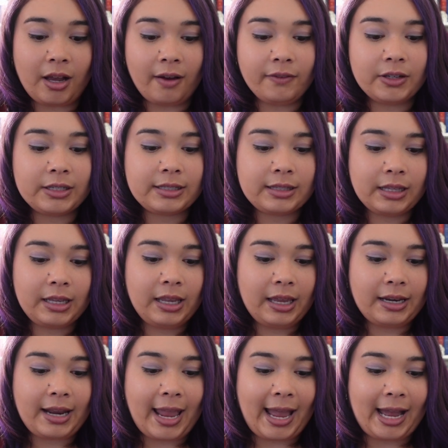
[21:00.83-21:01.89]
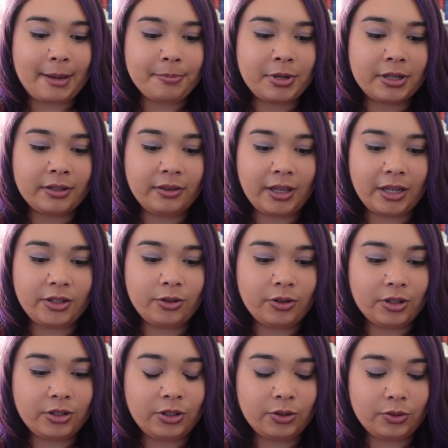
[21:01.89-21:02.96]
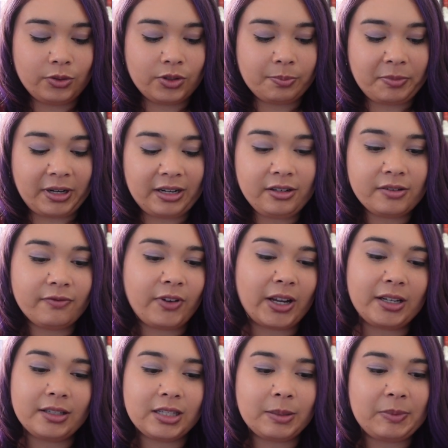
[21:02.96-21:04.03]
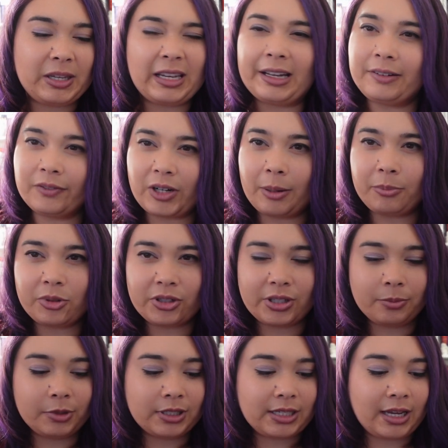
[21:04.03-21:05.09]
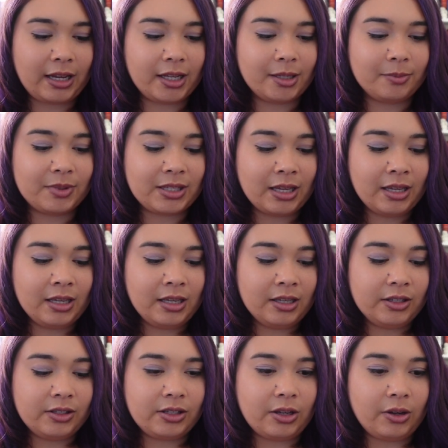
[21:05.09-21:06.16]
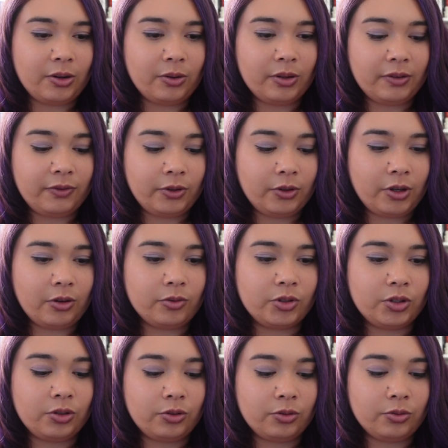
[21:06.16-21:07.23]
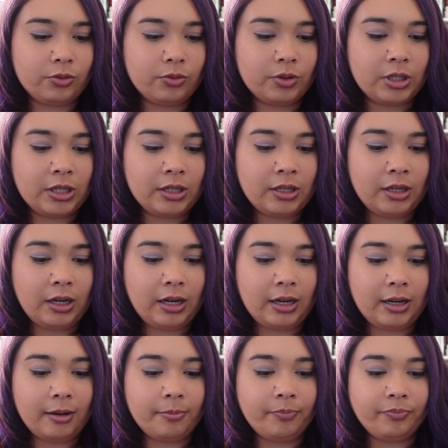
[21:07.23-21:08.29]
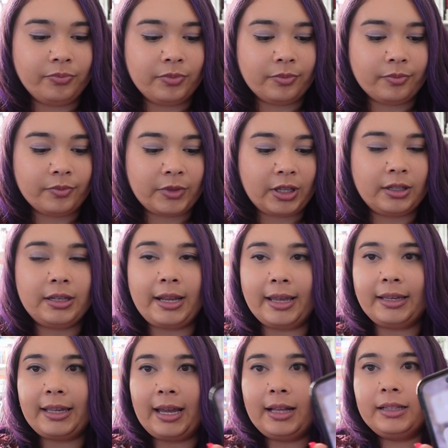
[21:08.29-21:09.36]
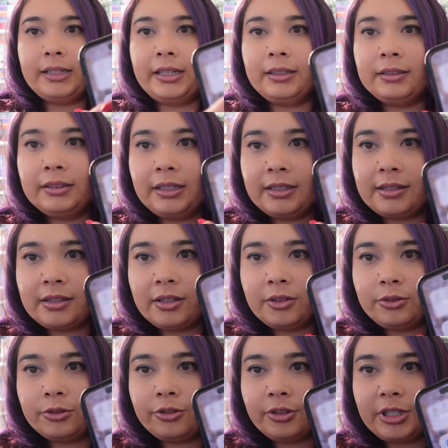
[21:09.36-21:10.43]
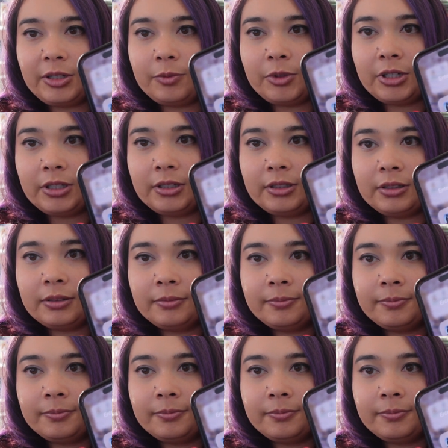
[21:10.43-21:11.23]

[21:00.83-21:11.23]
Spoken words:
obviously an app that you can use, but I find it to be kind of cumbersome at times. So if you go to NetGalley, it's the little green one.